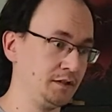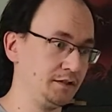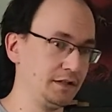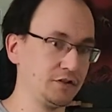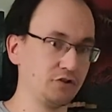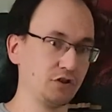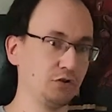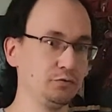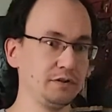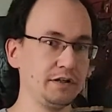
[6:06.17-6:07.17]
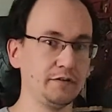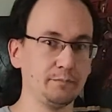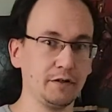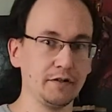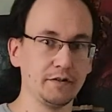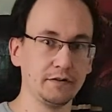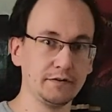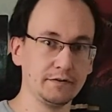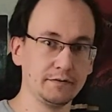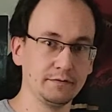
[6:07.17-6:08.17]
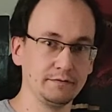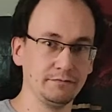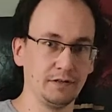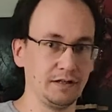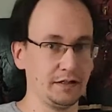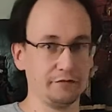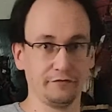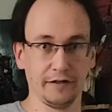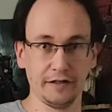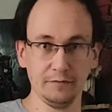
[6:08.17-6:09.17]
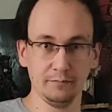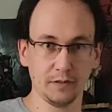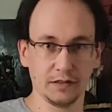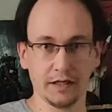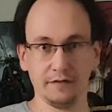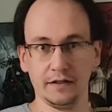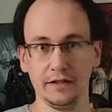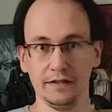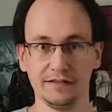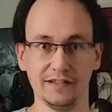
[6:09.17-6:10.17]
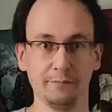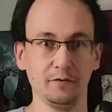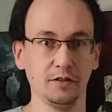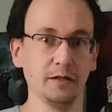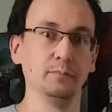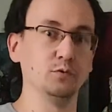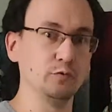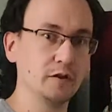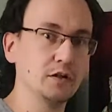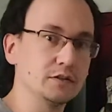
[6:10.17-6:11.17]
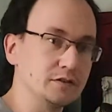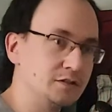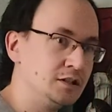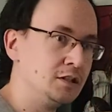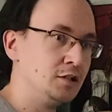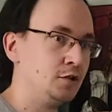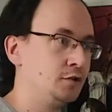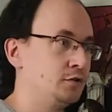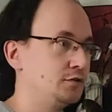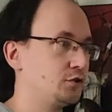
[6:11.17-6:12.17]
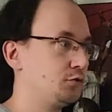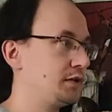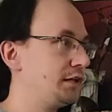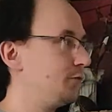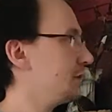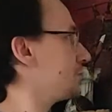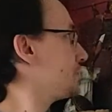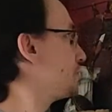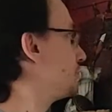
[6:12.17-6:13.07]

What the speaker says: they show their pictures and they fail, but then they accept it and move on. So what I want to do